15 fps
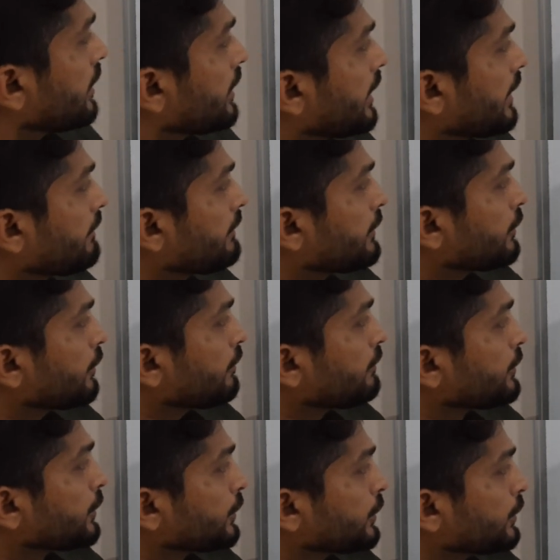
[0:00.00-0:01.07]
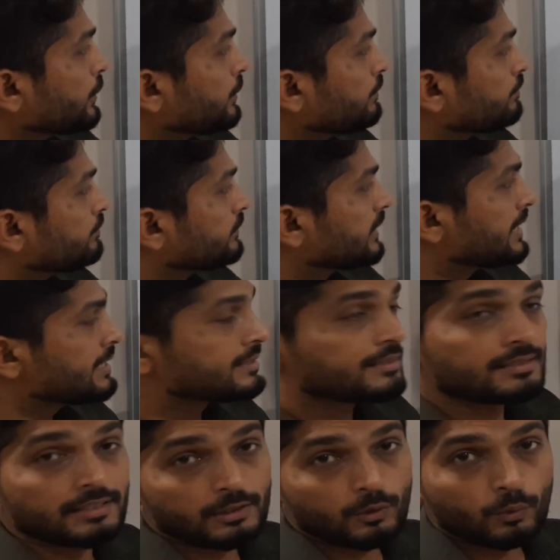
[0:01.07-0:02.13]
Derivative of 2u is
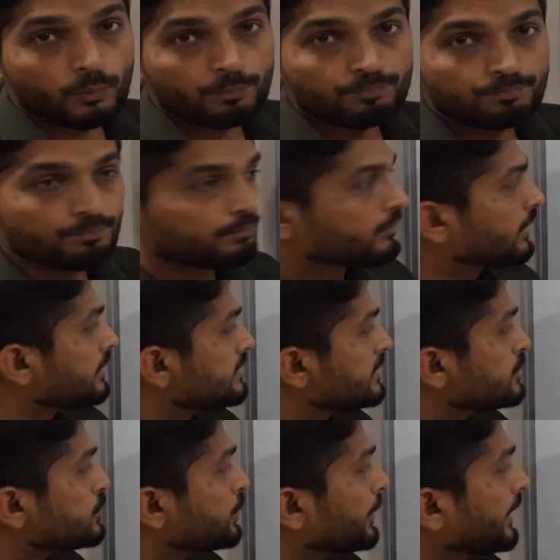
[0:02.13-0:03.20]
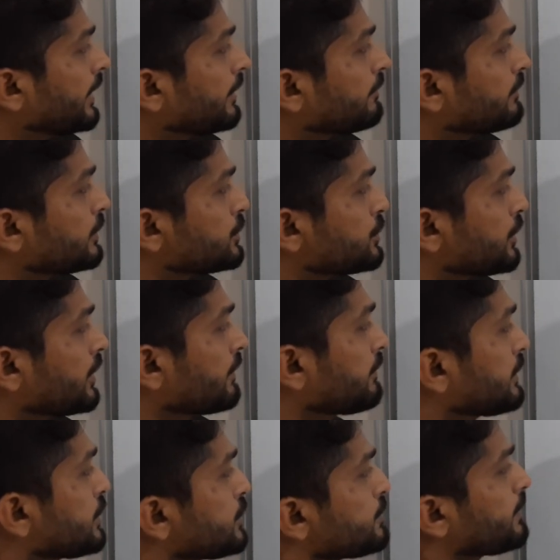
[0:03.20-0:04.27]
0. Since we are differentiating
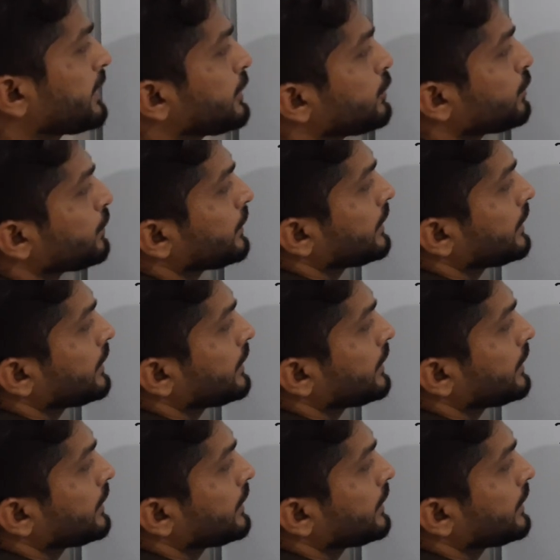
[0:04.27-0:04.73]
with respect to